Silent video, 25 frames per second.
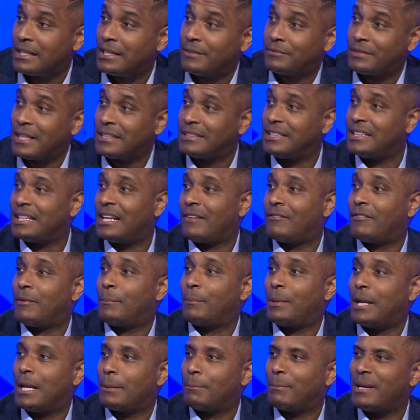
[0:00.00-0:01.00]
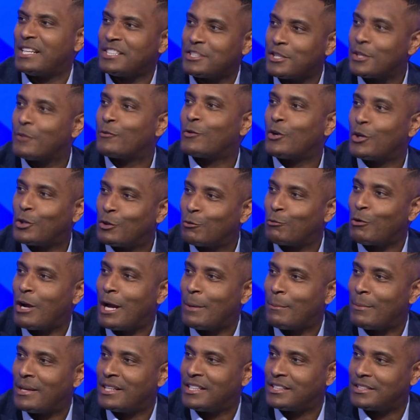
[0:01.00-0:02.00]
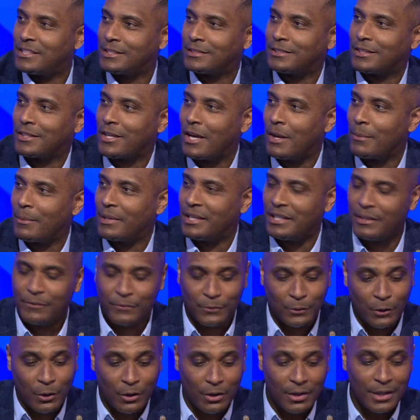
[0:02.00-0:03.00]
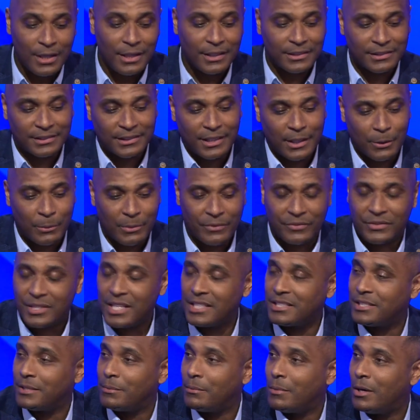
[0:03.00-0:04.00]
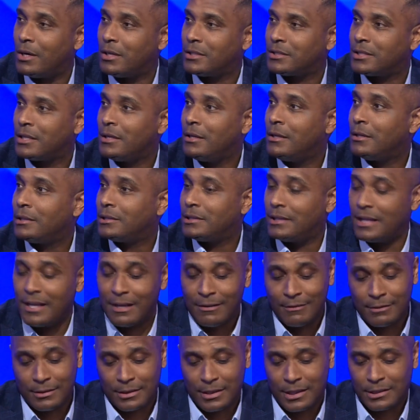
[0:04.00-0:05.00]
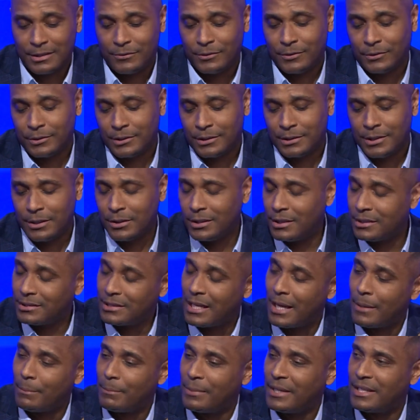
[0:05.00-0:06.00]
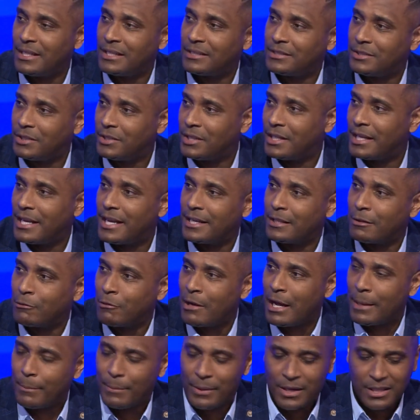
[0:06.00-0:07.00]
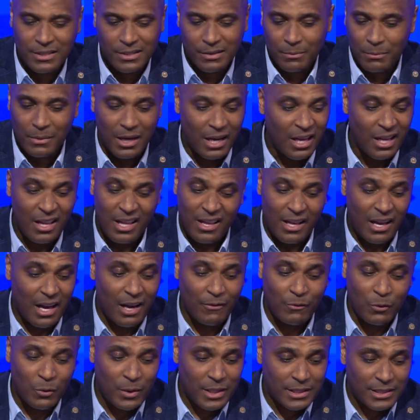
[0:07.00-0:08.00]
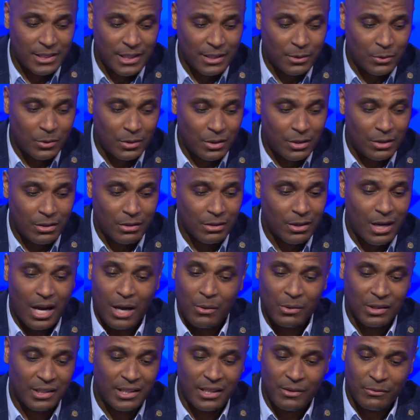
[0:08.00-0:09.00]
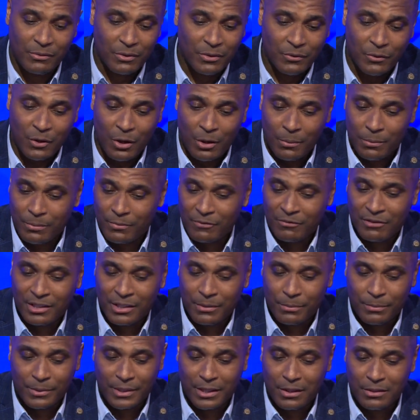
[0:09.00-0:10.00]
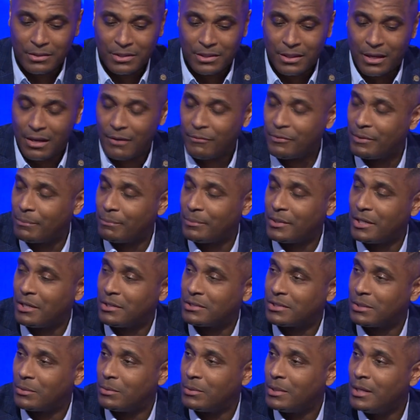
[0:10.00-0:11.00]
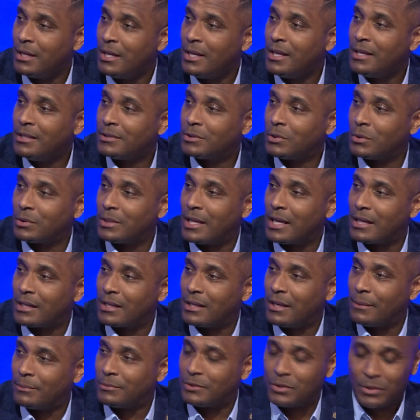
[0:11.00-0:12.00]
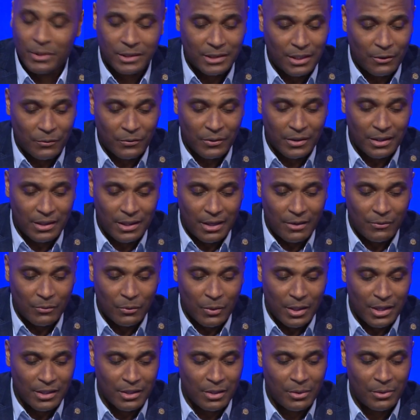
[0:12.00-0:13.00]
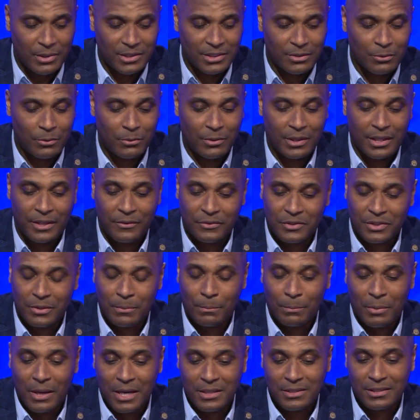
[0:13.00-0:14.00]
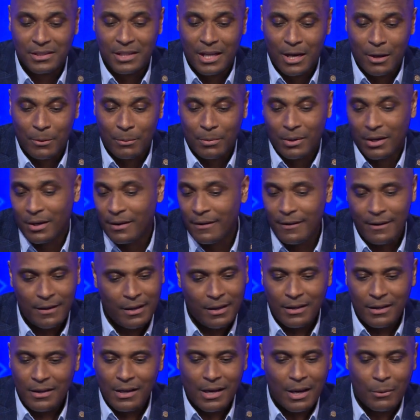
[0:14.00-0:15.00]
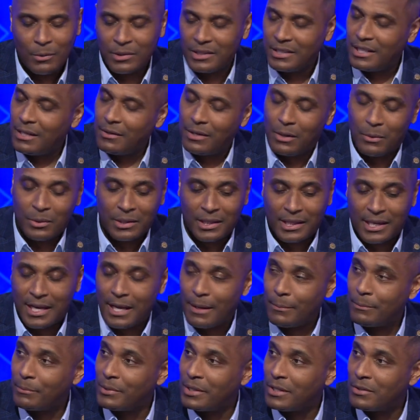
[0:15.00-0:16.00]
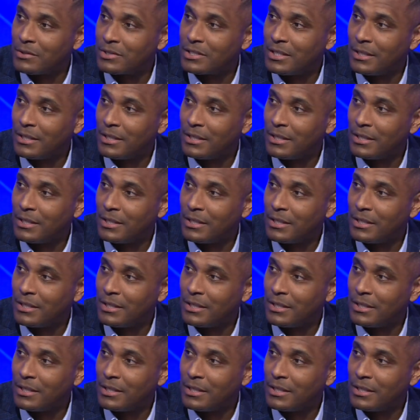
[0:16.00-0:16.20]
And if they did have a plan, make sure you've got the right manager to come in. If not, stick with Jesse Marsch there until the time being until you get the right person. But I've always said all along, I would never have got rid of Bielsa. I think Bielsa took that club to a different level. I know it's all ifs and buts now, but I would I would have kept do you, Bielsa.